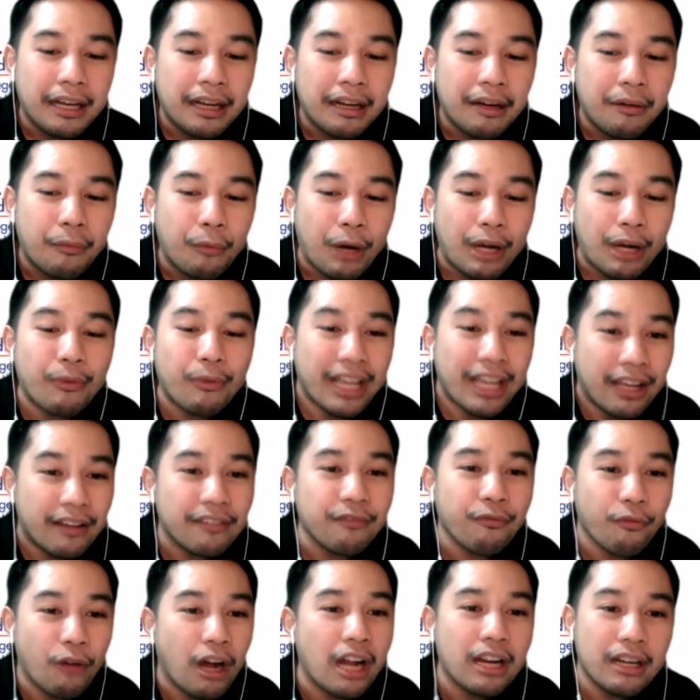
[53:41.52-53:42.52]
one we ha-
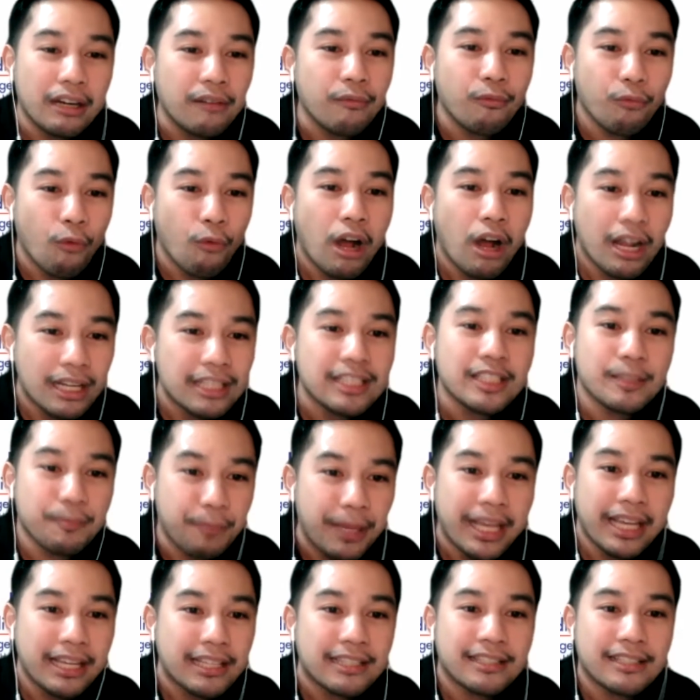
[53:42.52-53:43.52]
one one
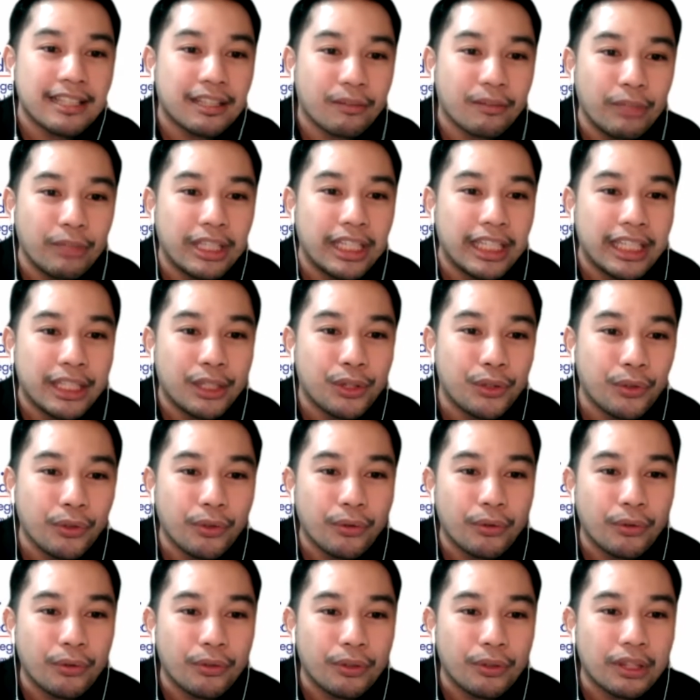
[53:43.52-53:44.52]
space that we need
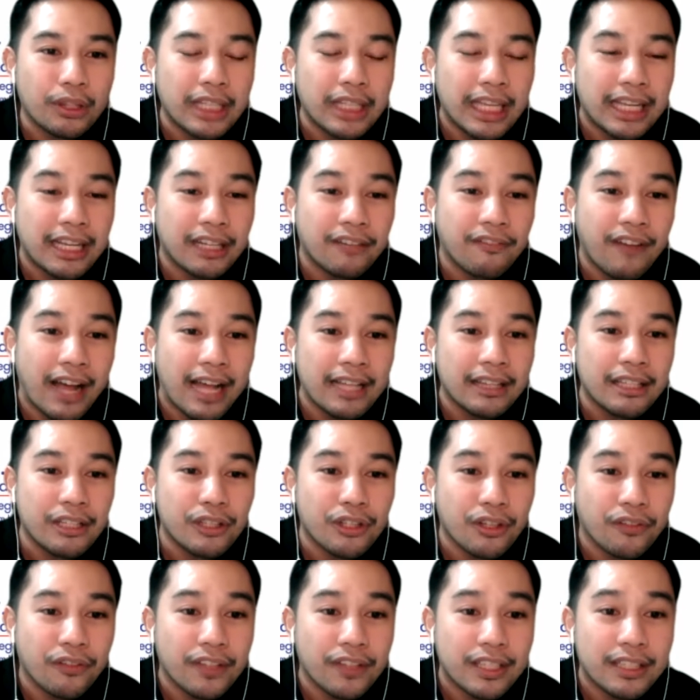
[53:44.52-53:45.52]
to take
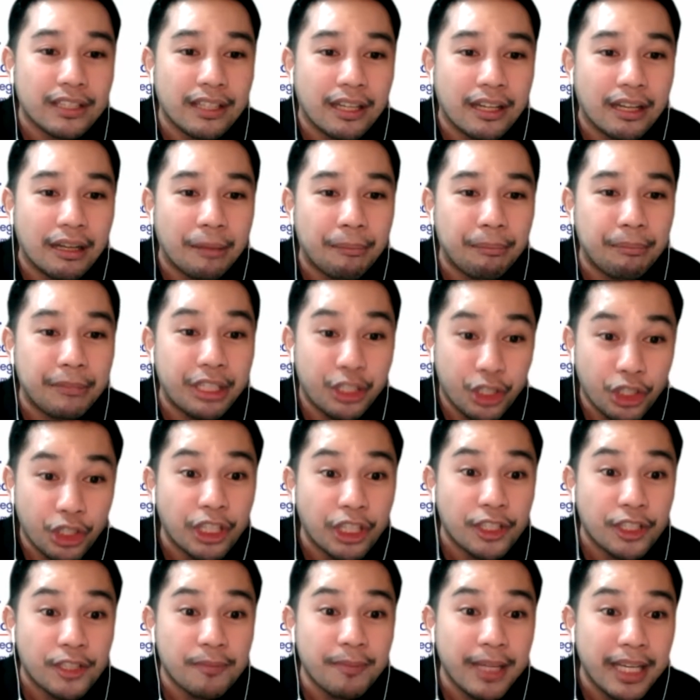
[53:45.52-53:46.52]
advantage of is the
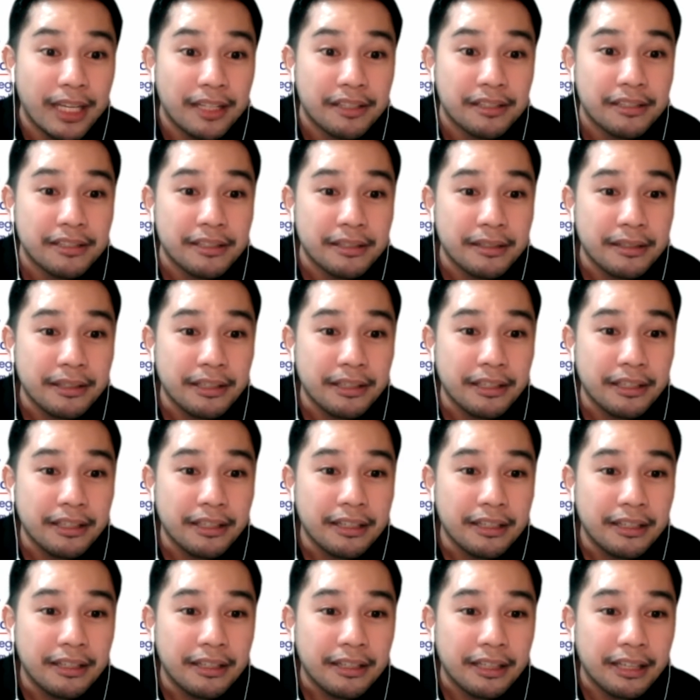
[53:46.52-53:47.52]
digital space.
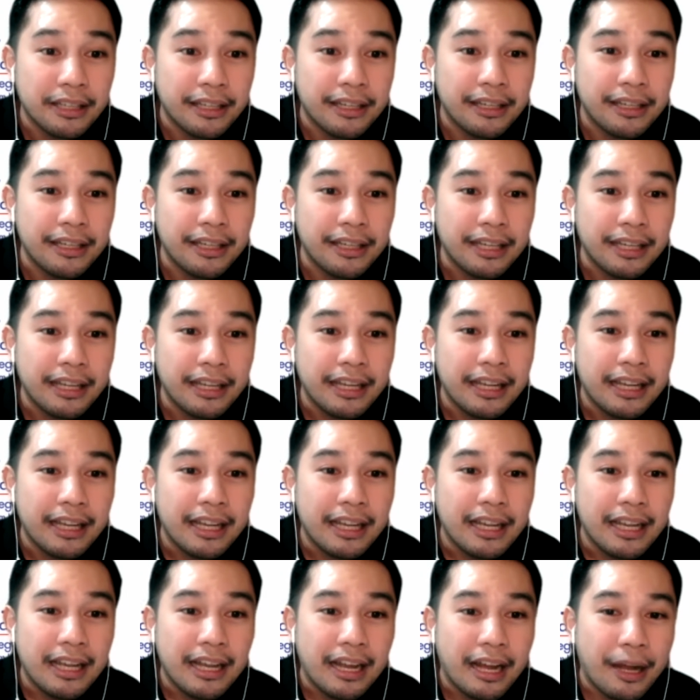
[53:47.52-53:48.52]
Okay?
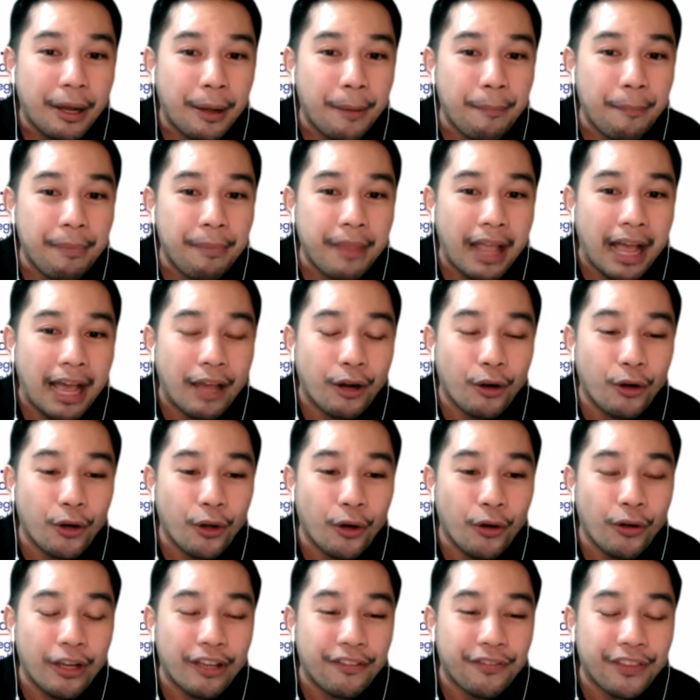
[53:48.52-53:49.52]
Um, I don't
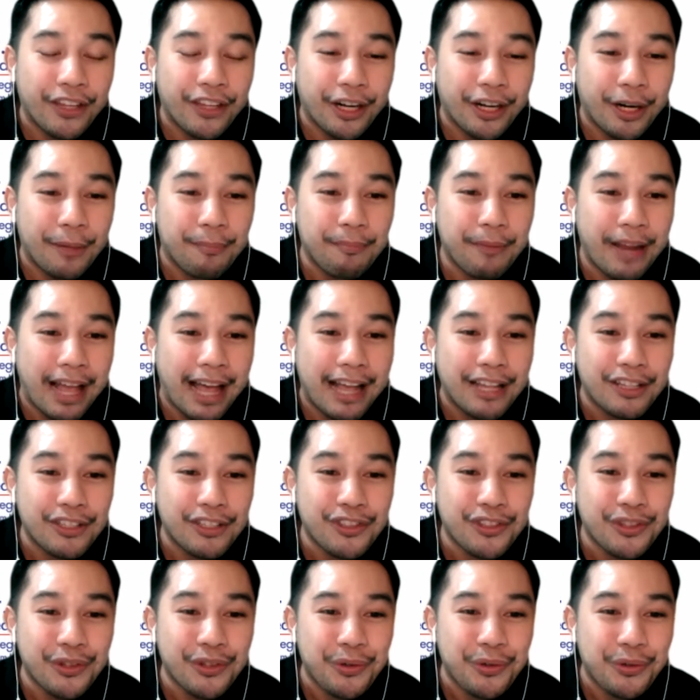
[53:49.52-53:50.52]
know if there are
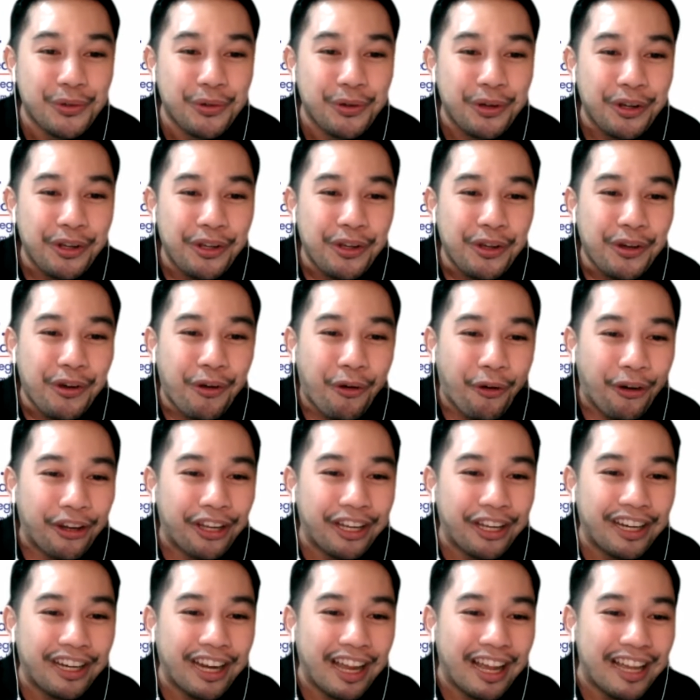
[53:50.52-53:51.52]
plans to
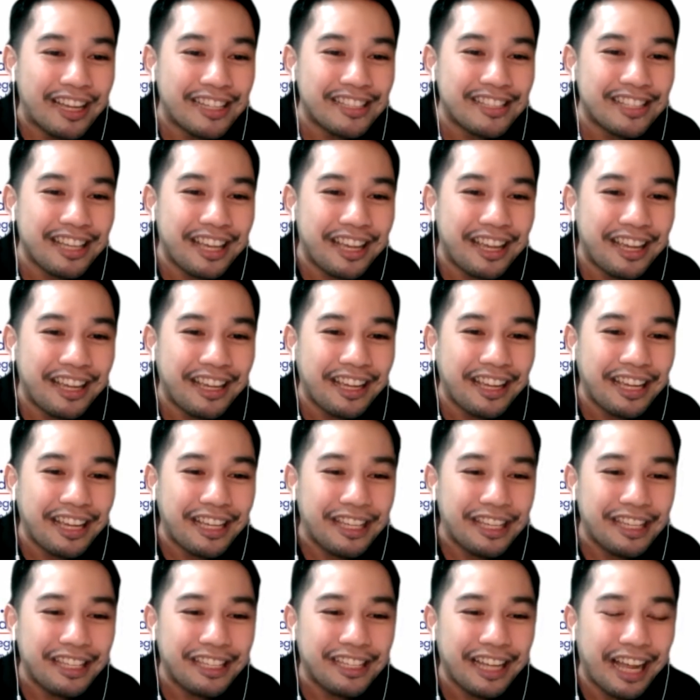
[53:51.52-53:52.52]
organize a,
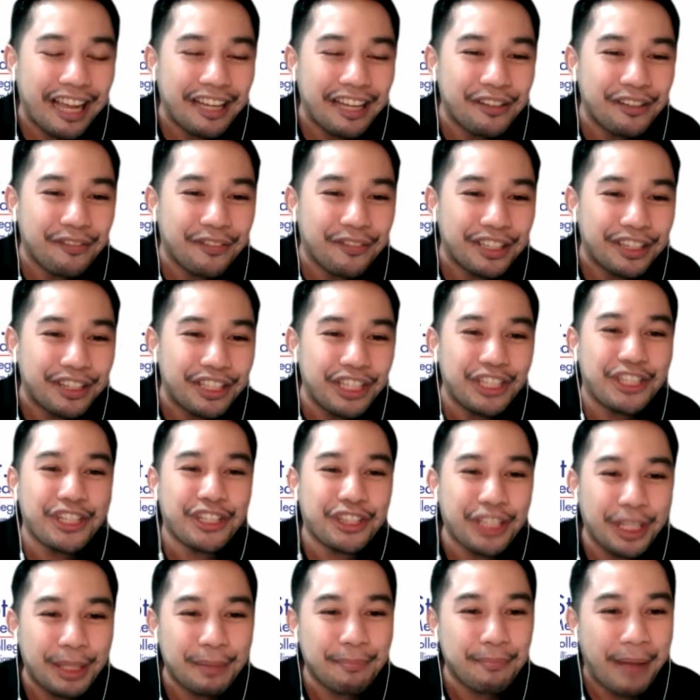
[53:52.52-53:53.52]
a kind of a
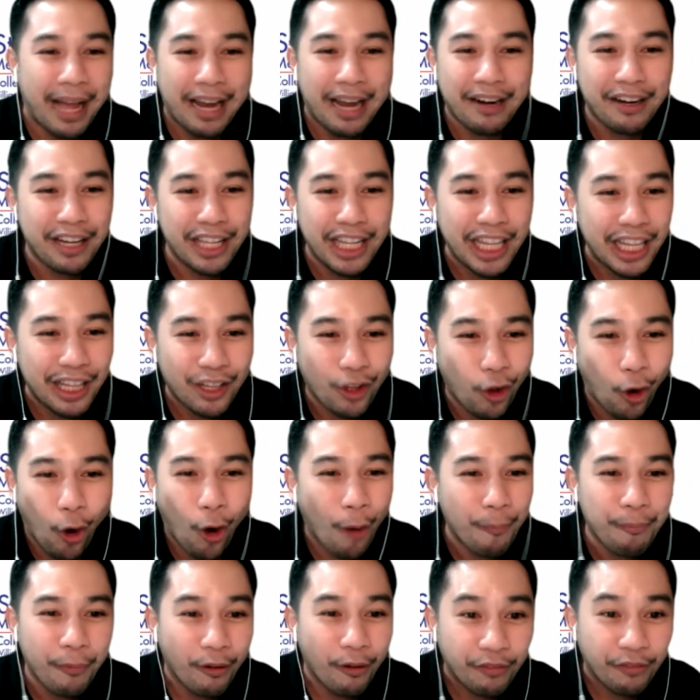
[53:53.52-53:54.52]
digital parallel
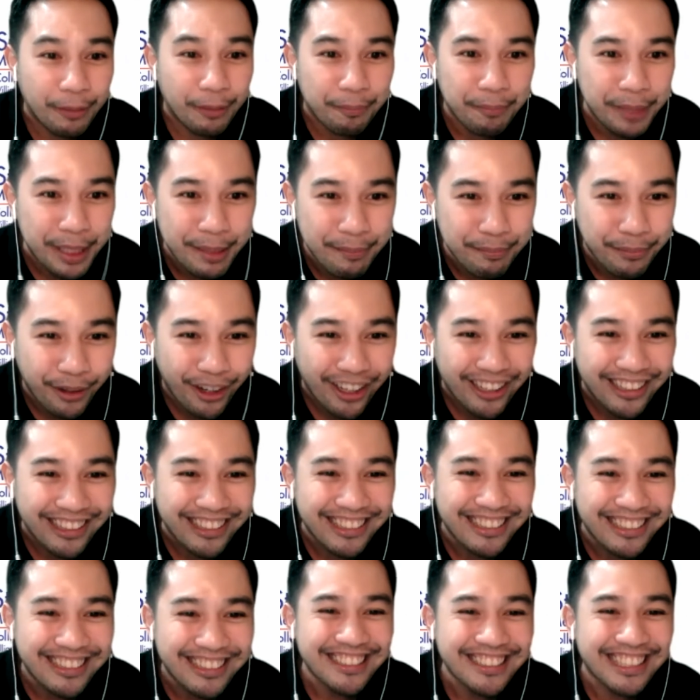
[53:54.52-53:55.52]
cop of the
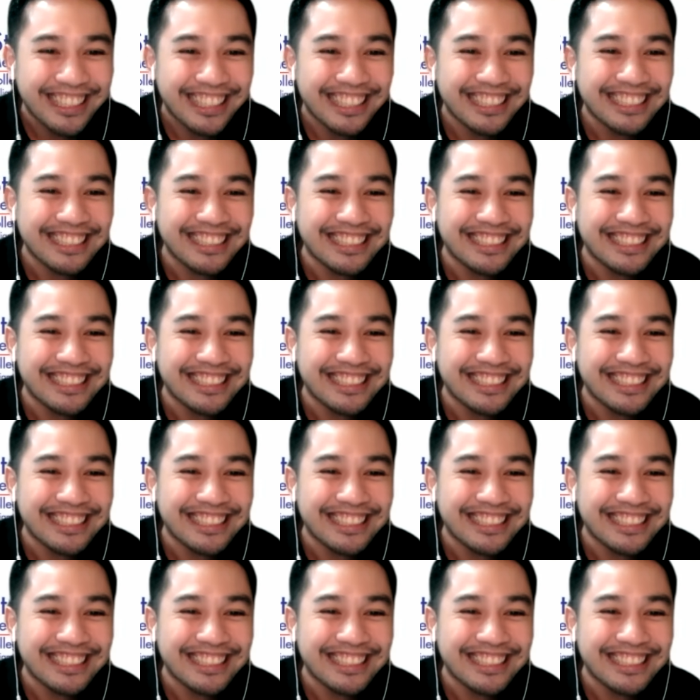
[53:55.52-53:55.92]
people, right?